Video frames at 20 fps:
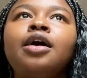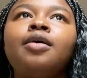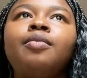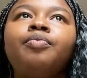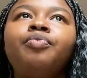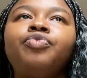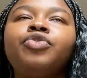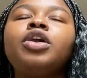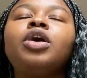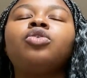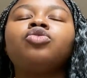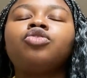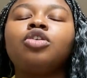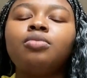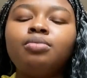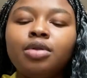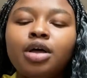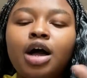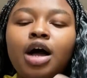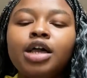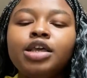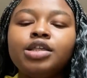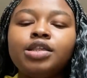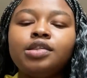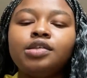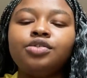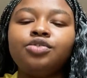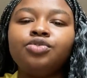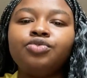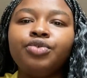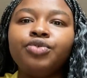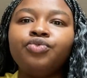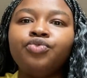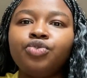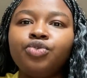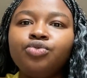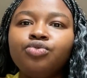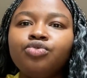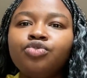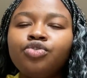um yeah, on Tumblr I used to do
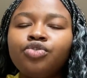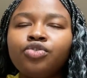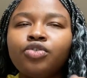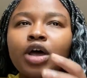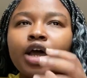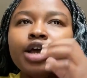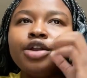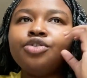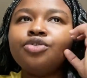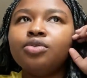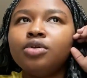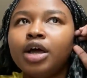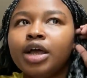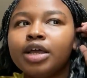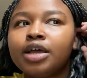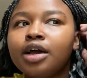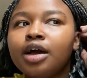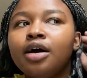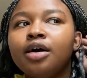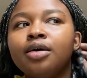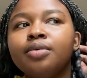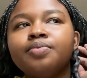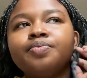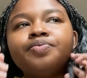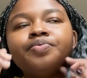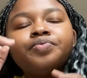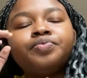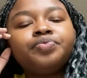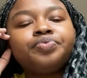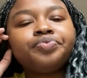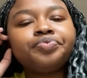reviews. So I do like um